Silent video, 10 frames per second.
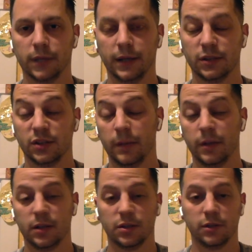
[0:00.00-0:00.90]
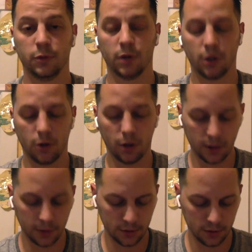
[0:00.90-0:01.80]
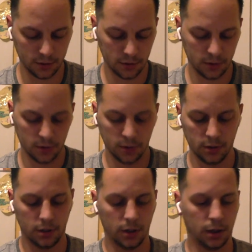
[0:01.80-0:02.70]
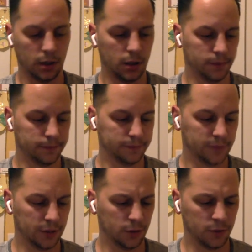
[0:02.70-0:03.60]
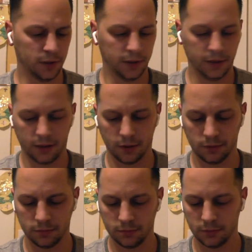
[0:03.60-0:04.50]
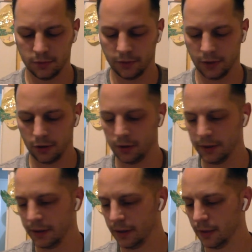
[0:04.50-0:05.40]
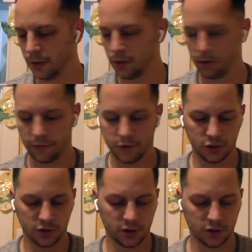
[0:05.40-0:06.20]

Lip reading: I guess, gimmicks, if you want to call it. I don't know if I call it a gimmick or if it's